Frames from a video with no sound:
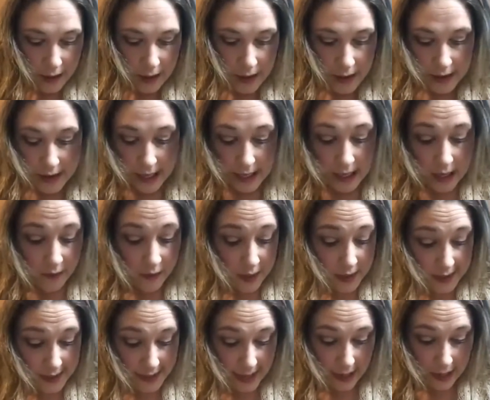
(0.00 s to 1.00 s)
They give you a
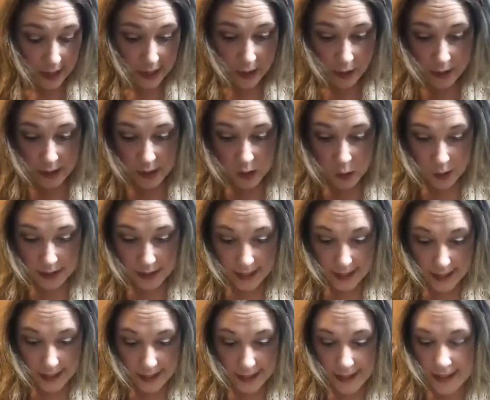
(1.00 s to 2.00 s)
set of earrings with
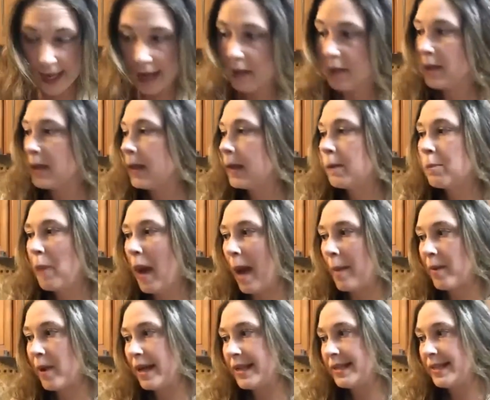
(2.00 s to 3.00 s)
us. Now,
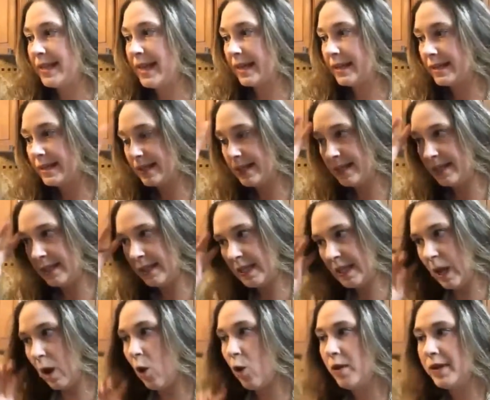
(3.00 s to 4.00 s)
Paparazzi necklaces
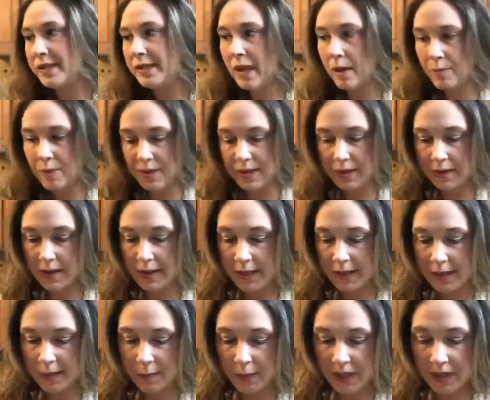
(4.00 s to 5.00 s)
always come with
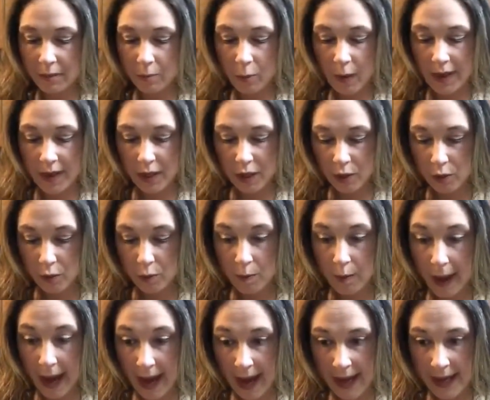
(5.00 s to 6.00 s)
earrings, but when you
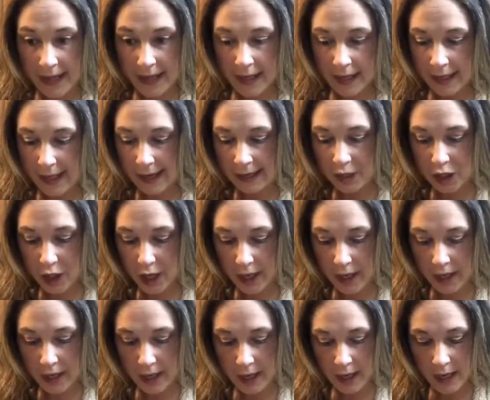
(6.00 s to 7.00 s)
buy the
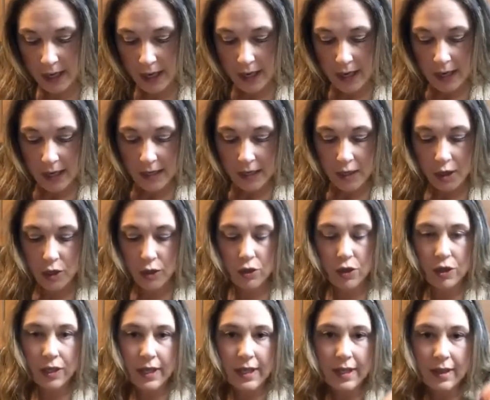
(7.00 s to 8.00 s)
collection,
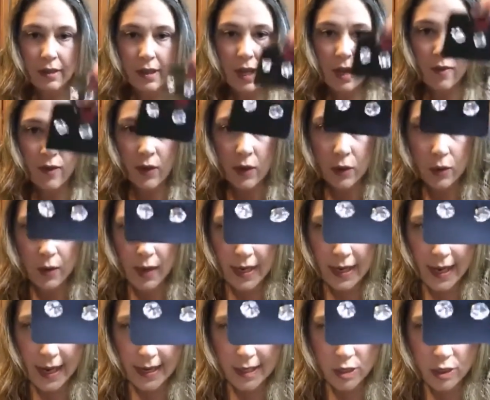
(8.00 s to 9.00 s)
usually they'll give you an
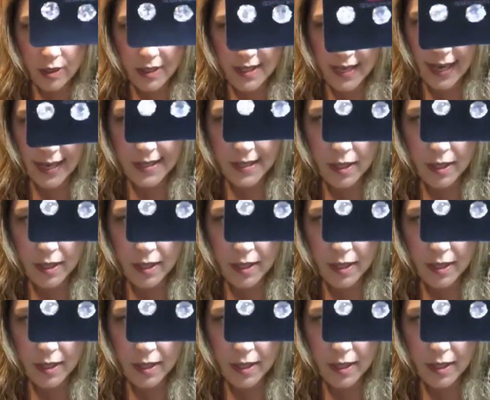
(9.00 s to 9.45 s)
extra set.